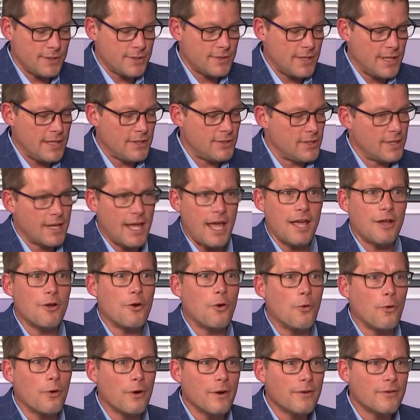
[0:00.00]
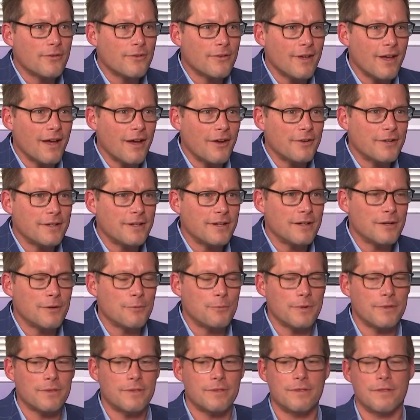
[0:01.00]
teaching a course out here
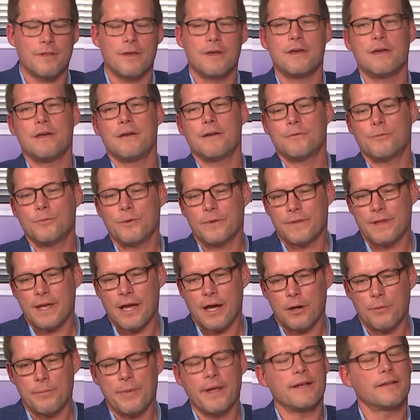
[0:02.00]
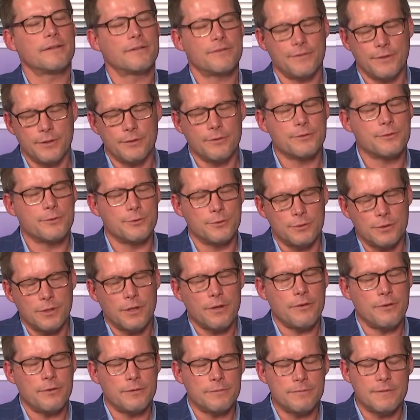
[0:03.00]
with the Outer Banks Field School,
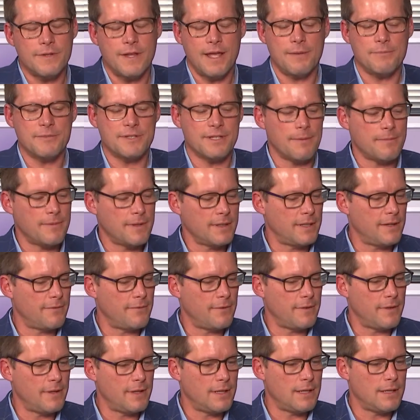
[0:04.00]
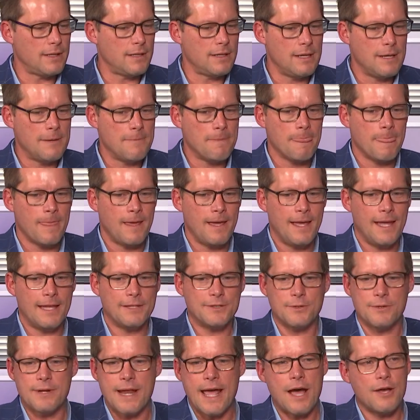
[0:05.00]
although named something different then. And
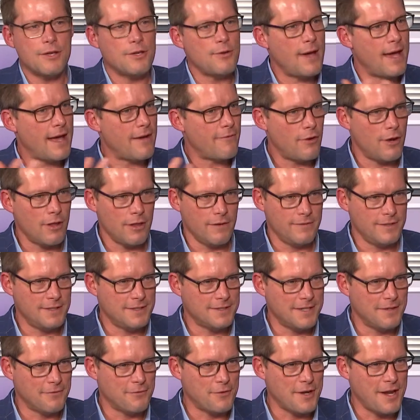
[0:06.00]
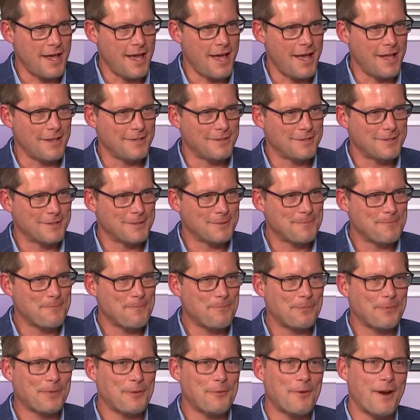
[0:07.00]
so now you have all of these different hats,
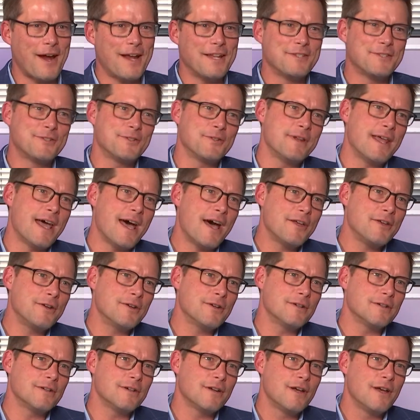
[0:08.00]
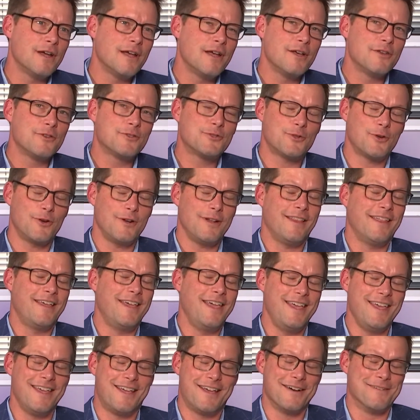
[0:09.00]
right? And so now you're
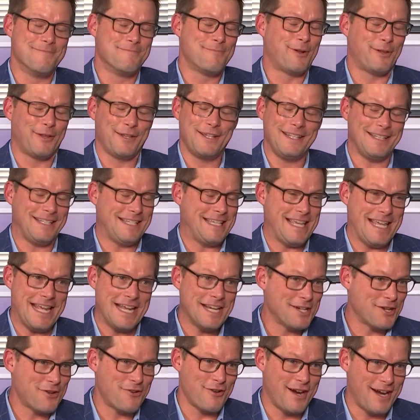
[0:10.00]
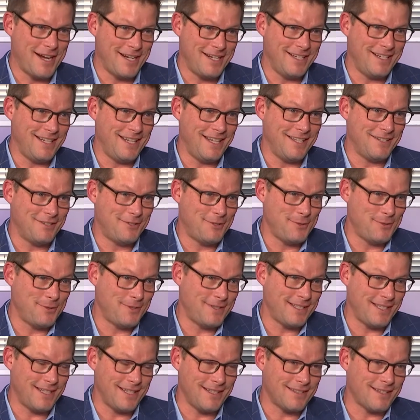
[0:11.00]
certainly completely integrated into
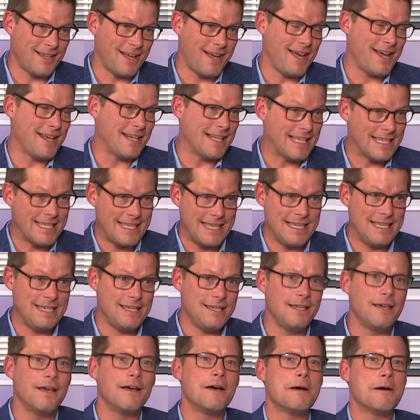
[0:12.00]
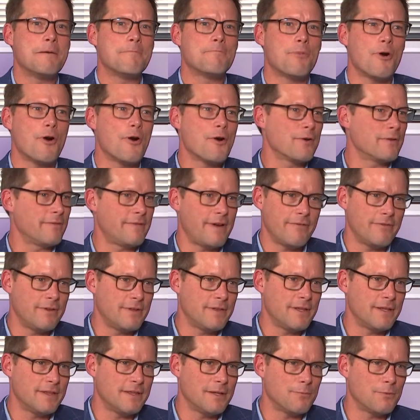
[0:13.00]
CSI and a key part of
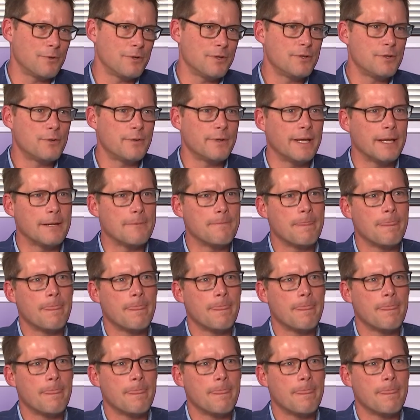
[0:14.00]
everything that we're doing.